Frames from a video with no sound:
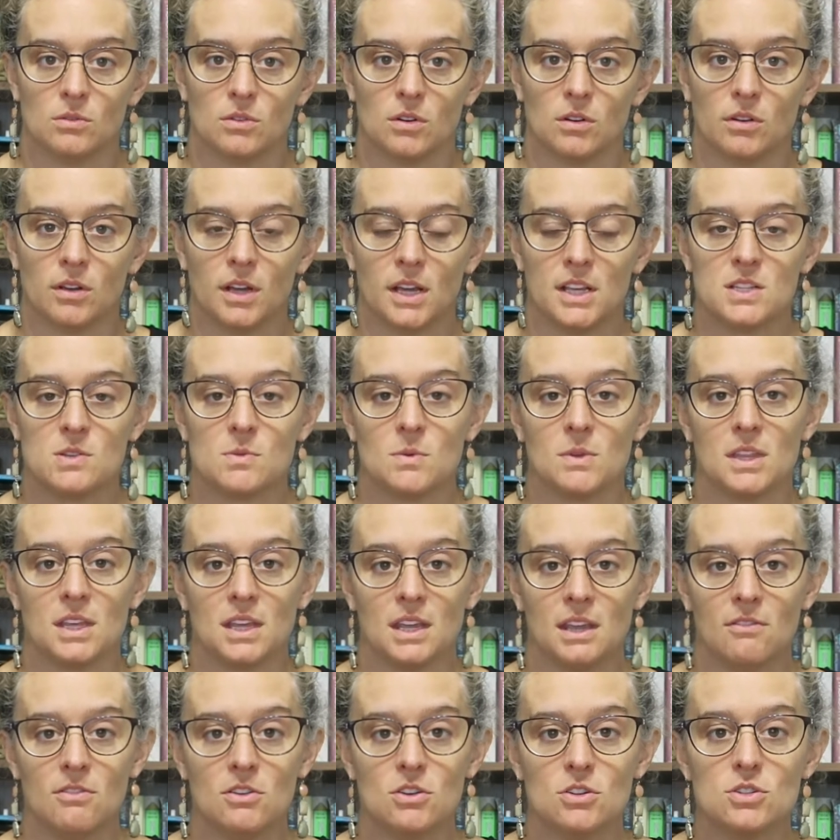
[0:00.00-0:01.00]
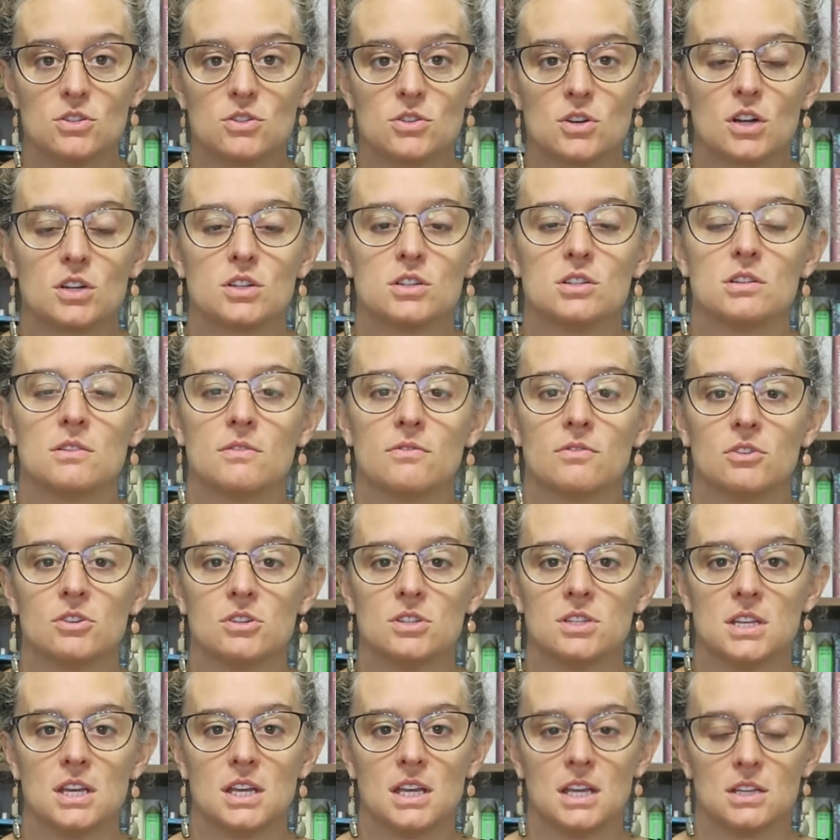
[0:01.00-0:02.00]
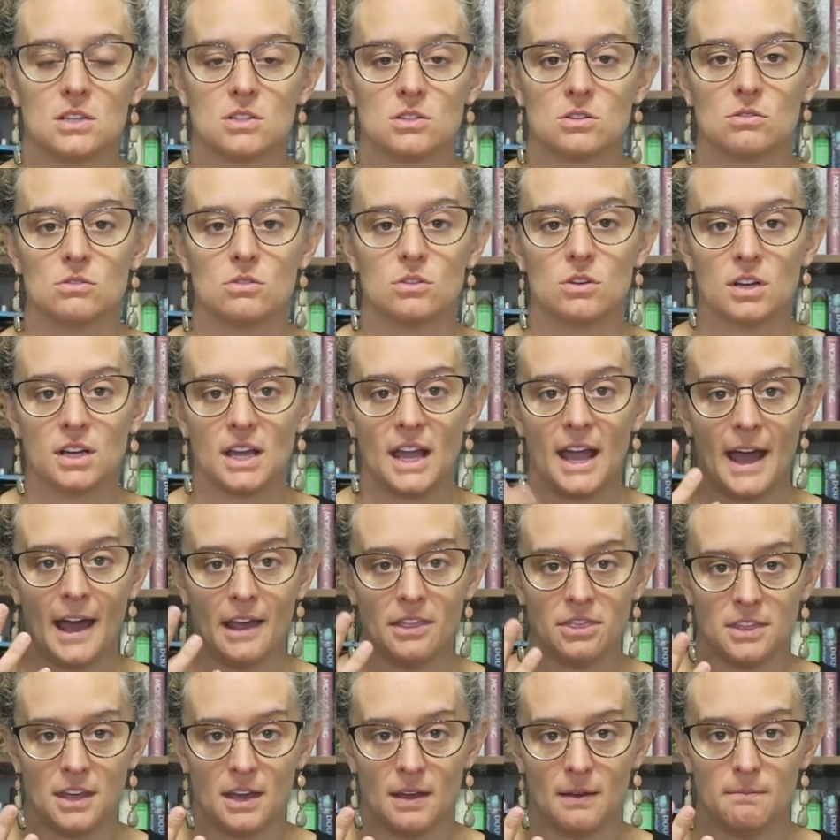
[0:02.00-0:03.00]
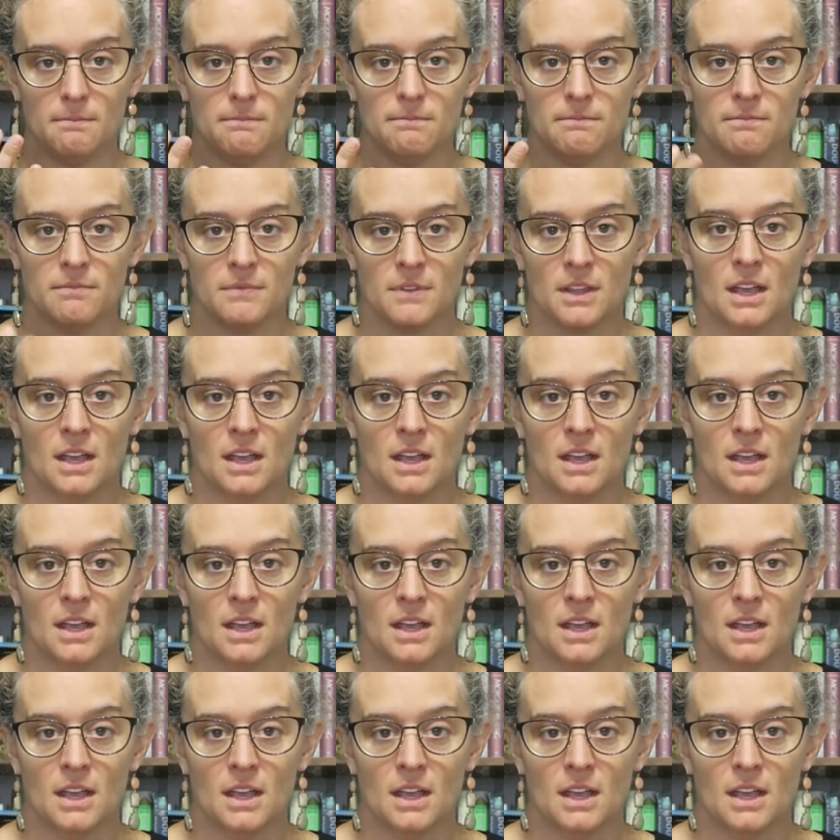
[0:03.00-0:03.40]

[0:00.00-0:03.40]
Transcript: Okay, so when they give you instruction, the first thing is to look at them